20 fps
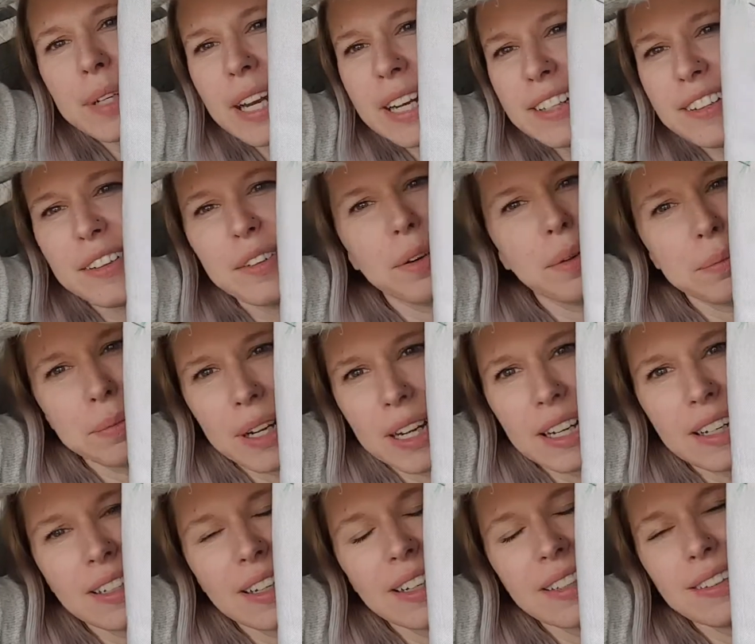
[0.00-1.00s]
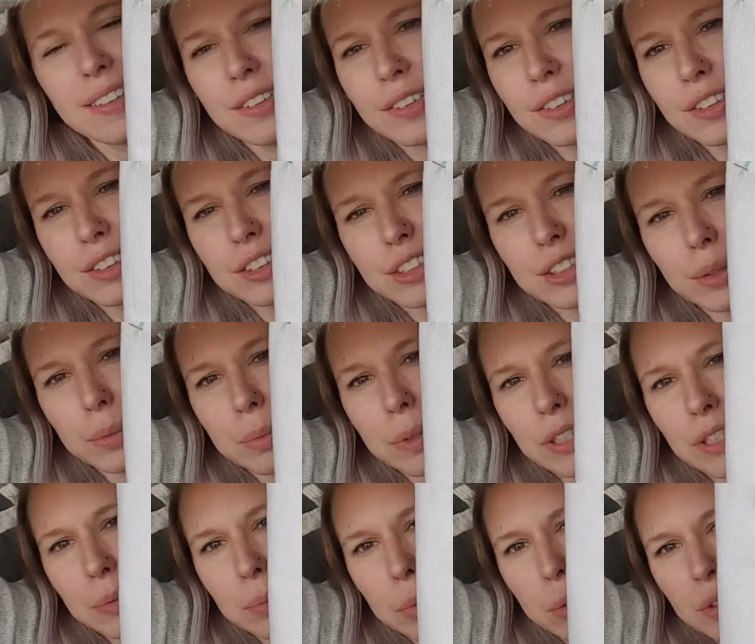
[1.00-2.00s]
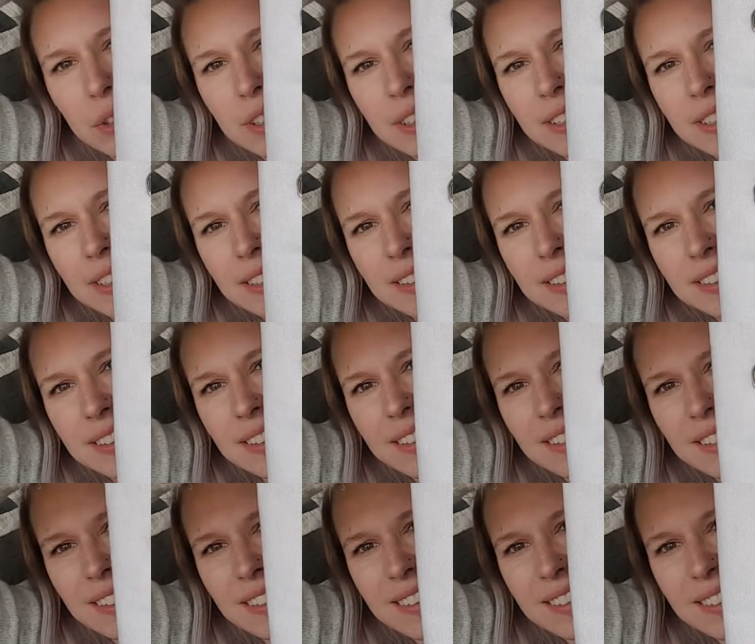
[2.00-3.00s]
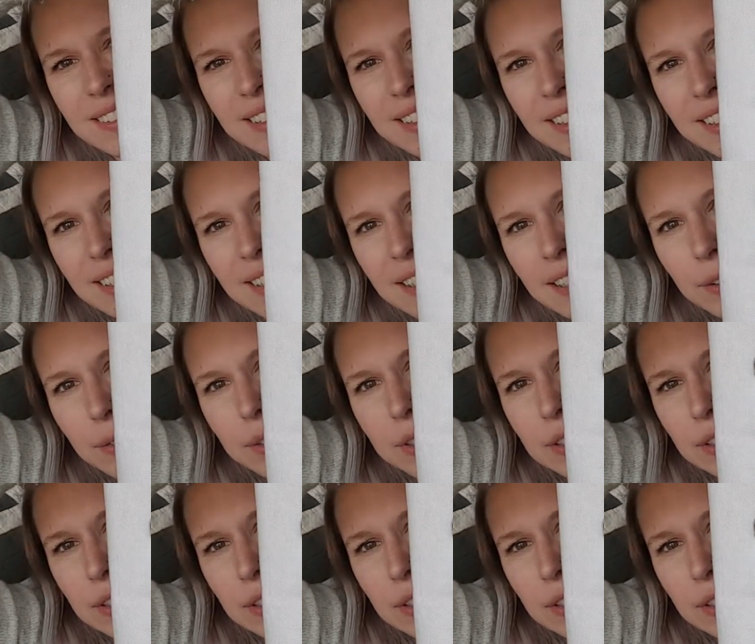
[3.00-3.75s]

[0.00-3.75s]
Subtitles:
know I'm not. I know there's so much more to this. Anyway,